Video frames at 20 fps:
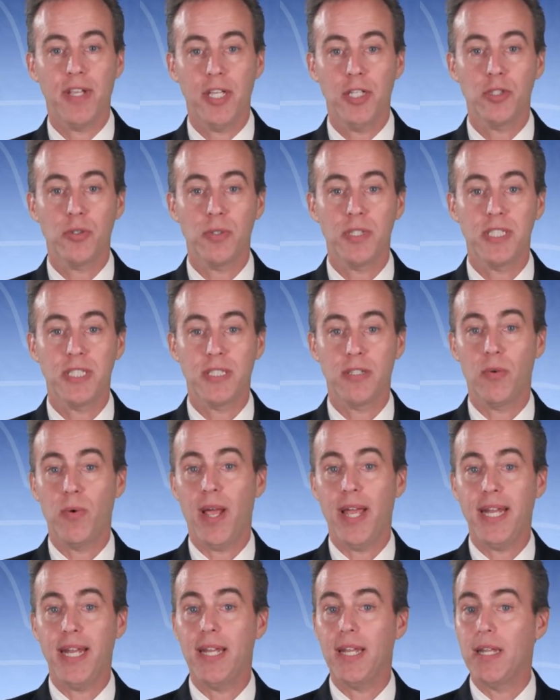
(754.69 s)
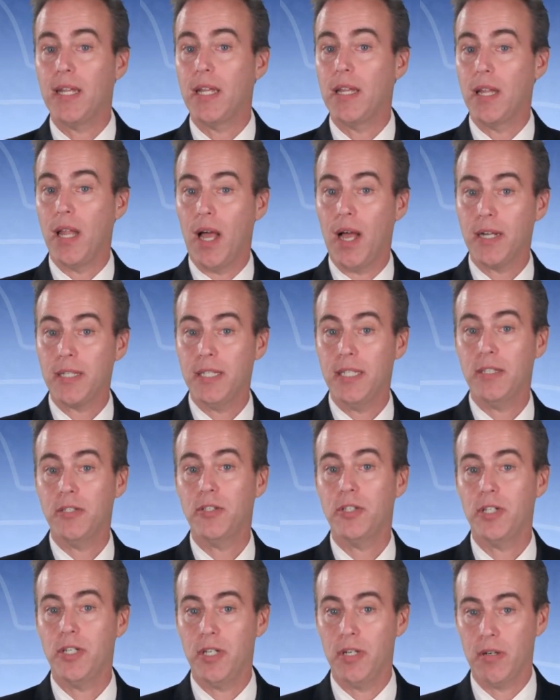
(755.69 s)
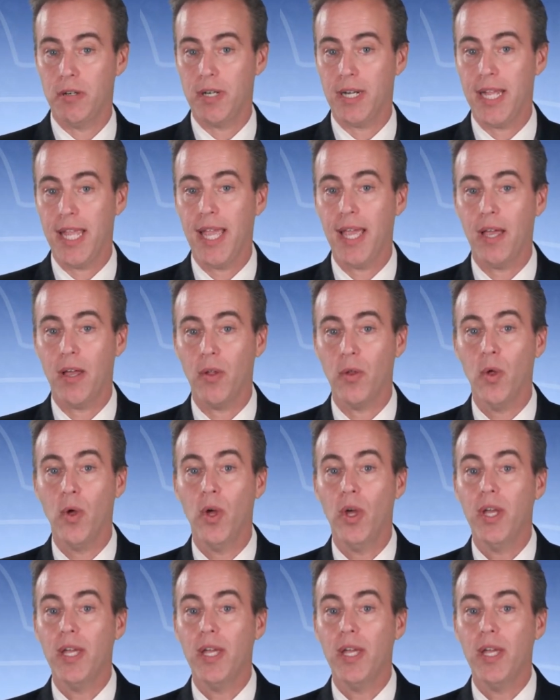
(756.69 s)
interest credited and locked into your account